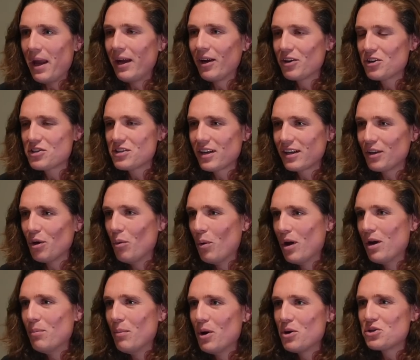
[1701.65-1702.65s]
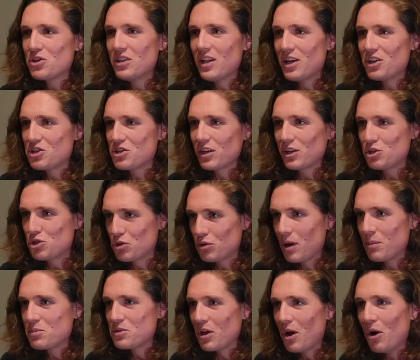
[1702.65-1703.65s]
Anger is like the one emotion that just like
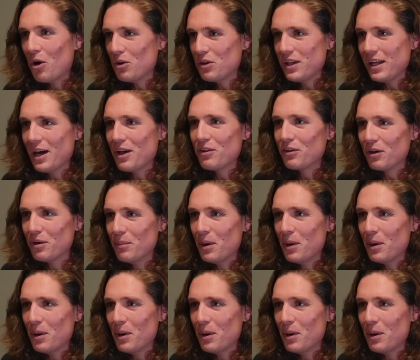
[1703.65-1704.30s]
trumps all the other